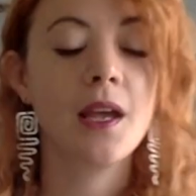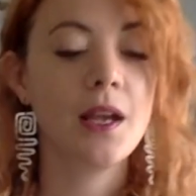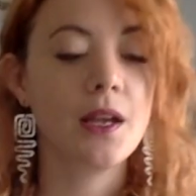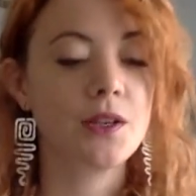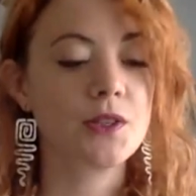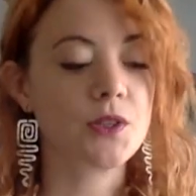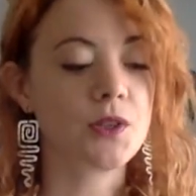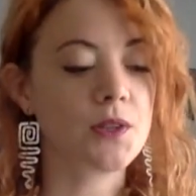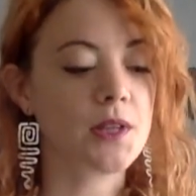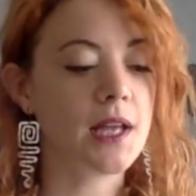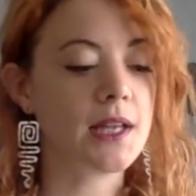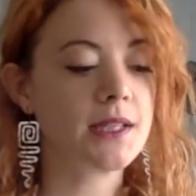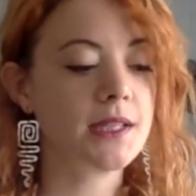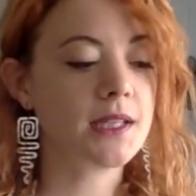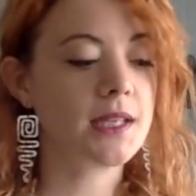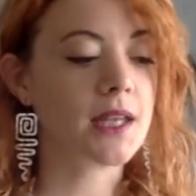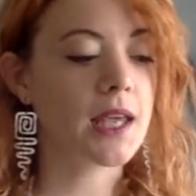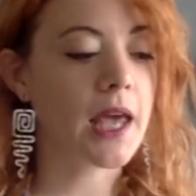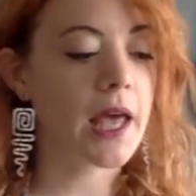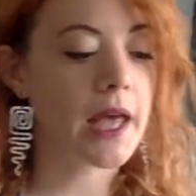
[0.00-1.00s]
So let's
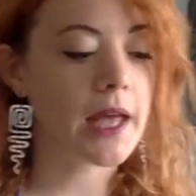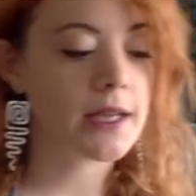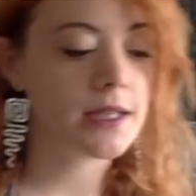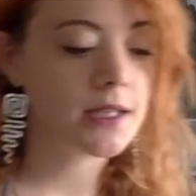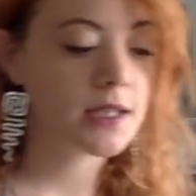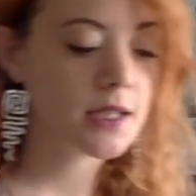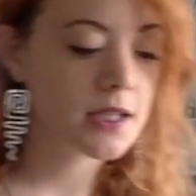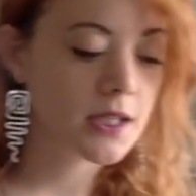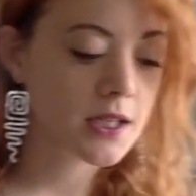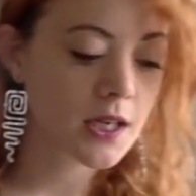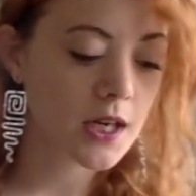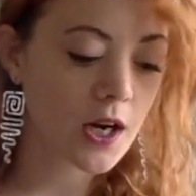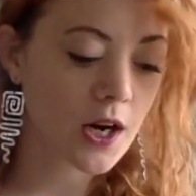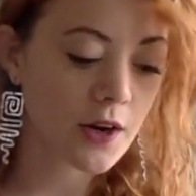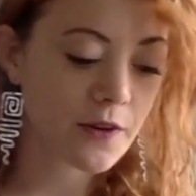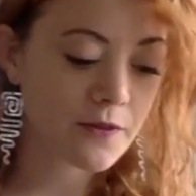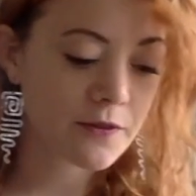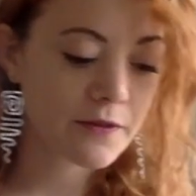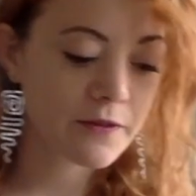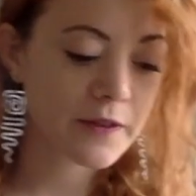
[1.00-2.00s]
get
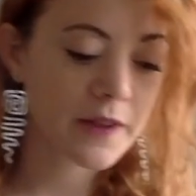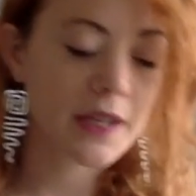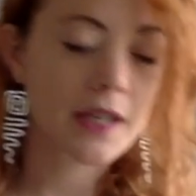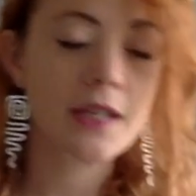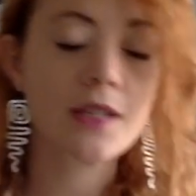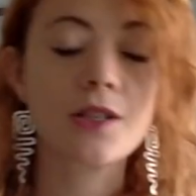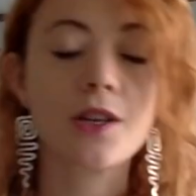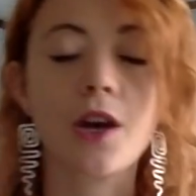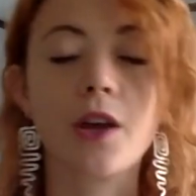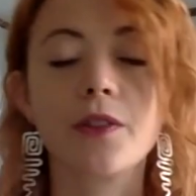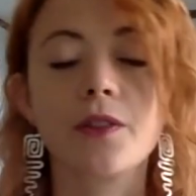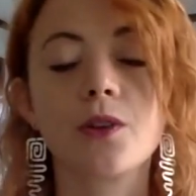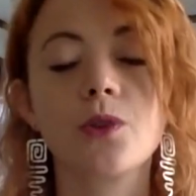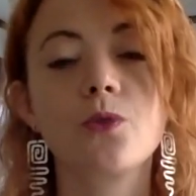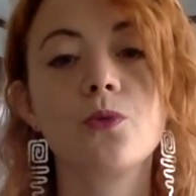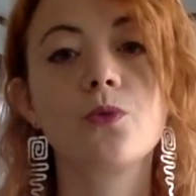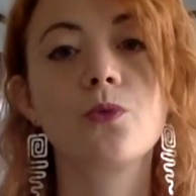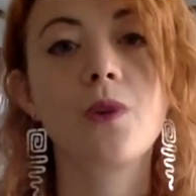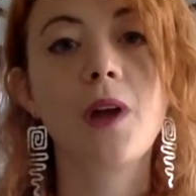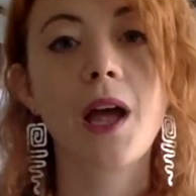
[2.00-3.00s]
our feet on the
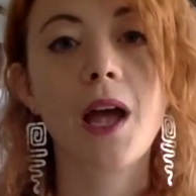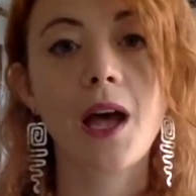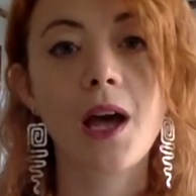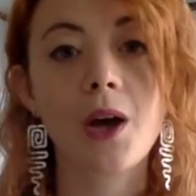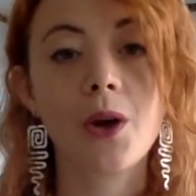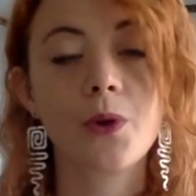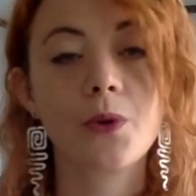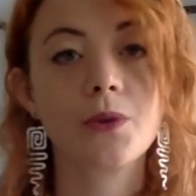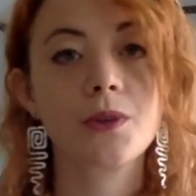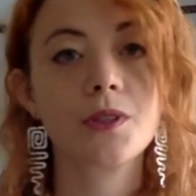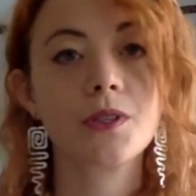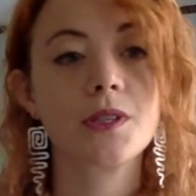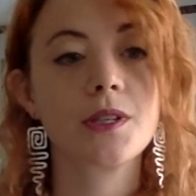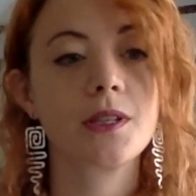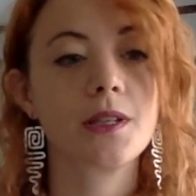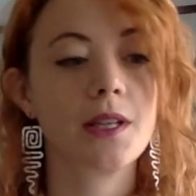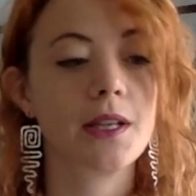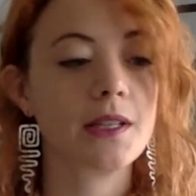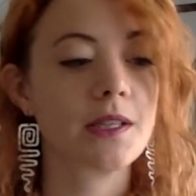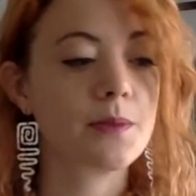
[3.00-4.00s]
ground.
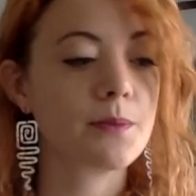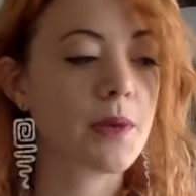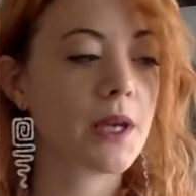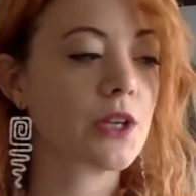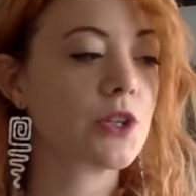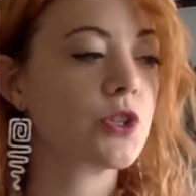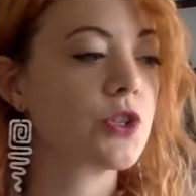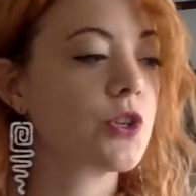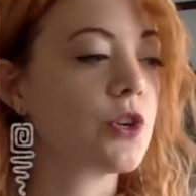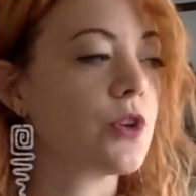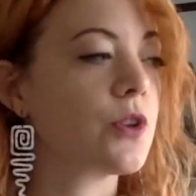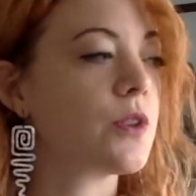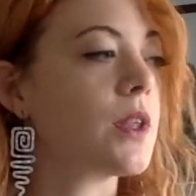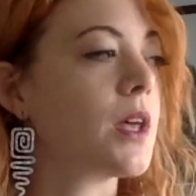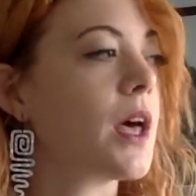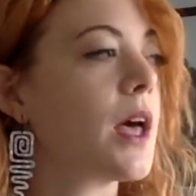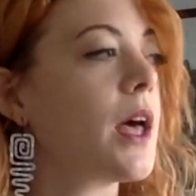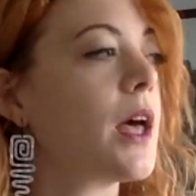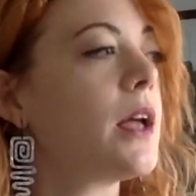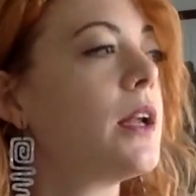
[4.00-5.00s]
Let's make sure
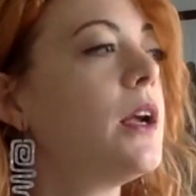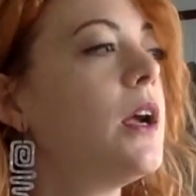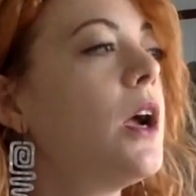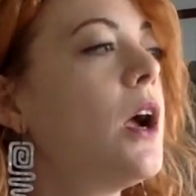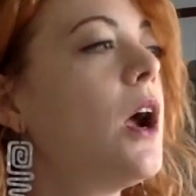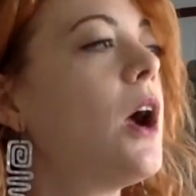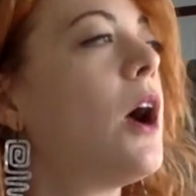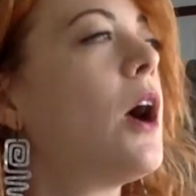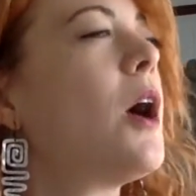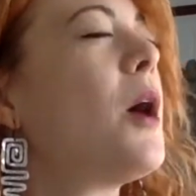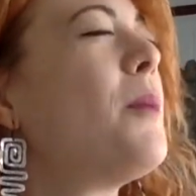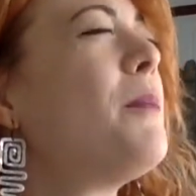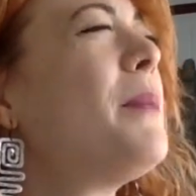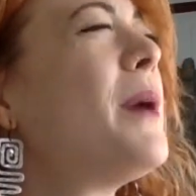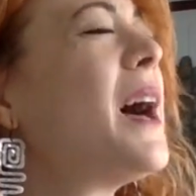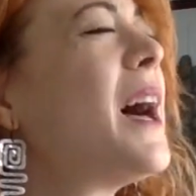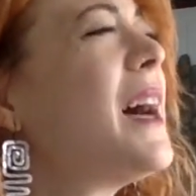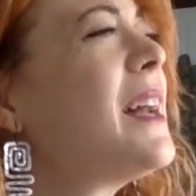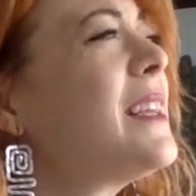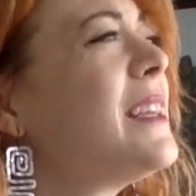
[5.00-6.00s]
that our
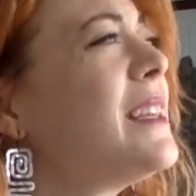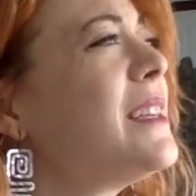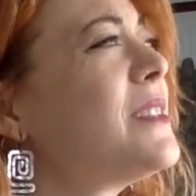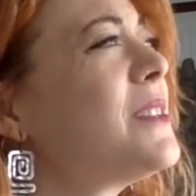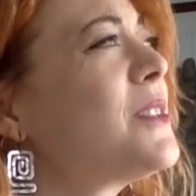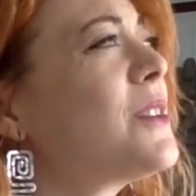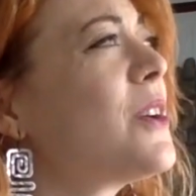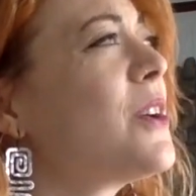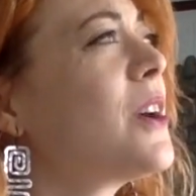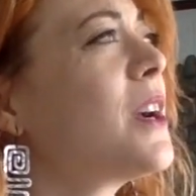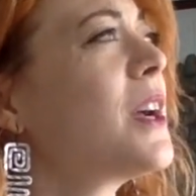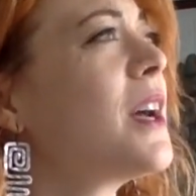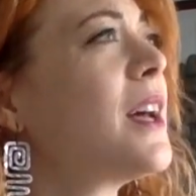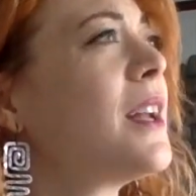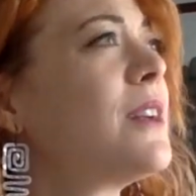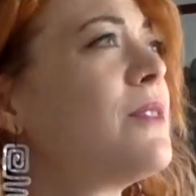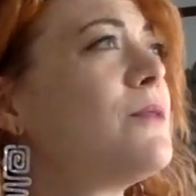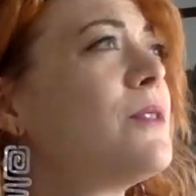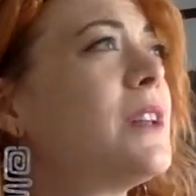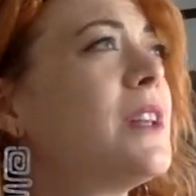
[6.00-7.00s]
bodies are kind
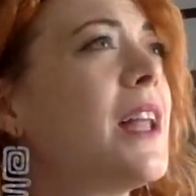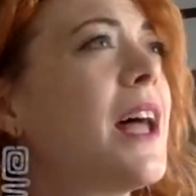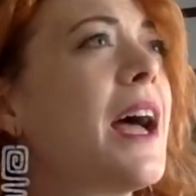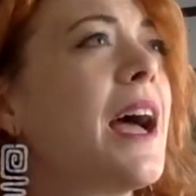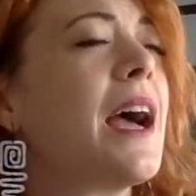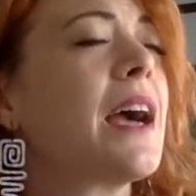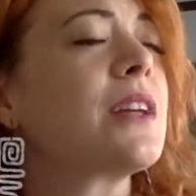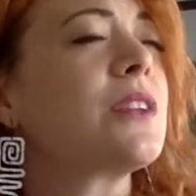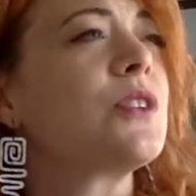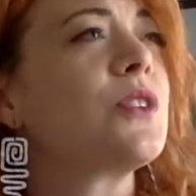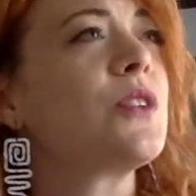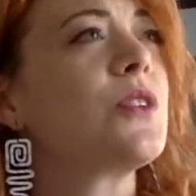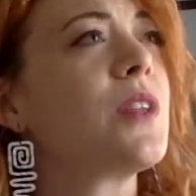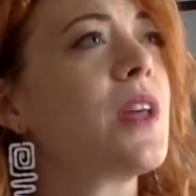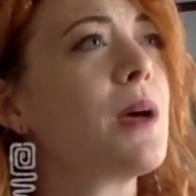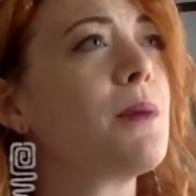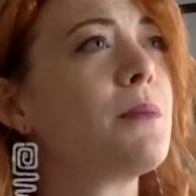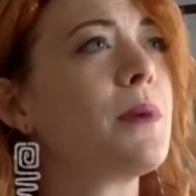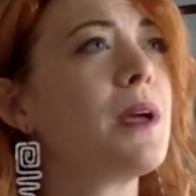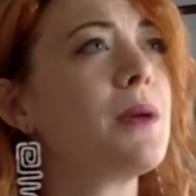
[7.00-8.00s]
of relaxed. So
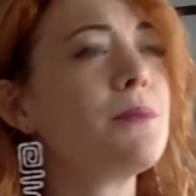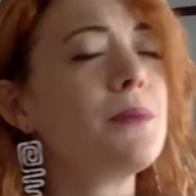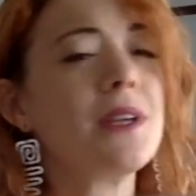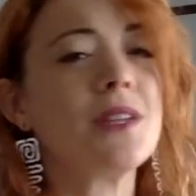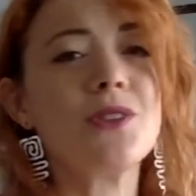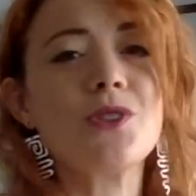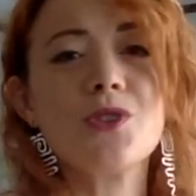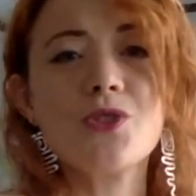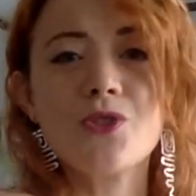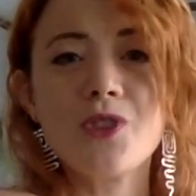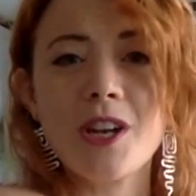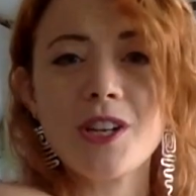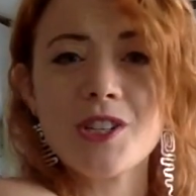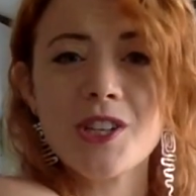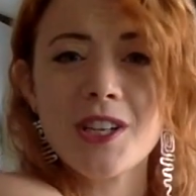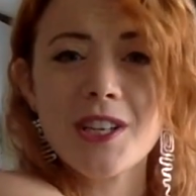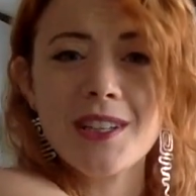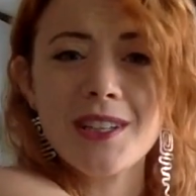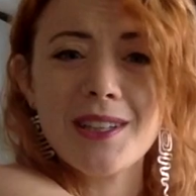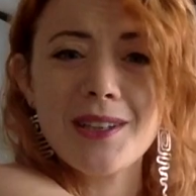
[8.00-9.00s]
that might mean stretching
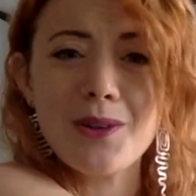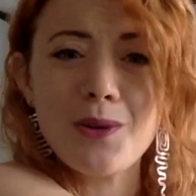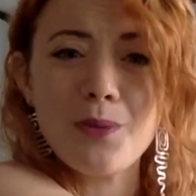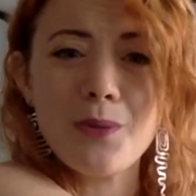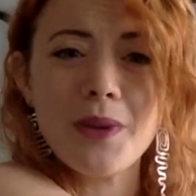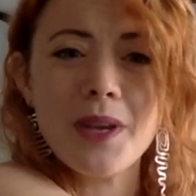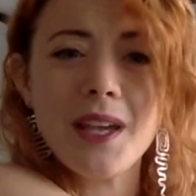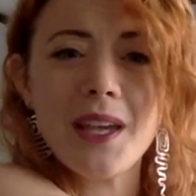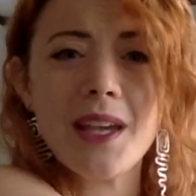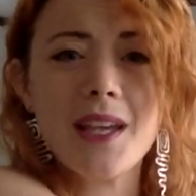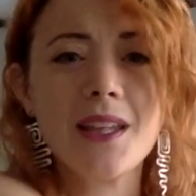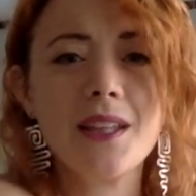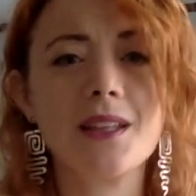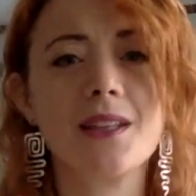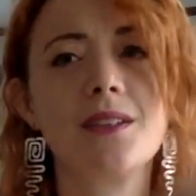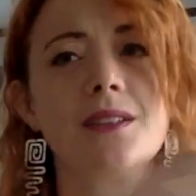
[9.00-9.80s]
a little bit.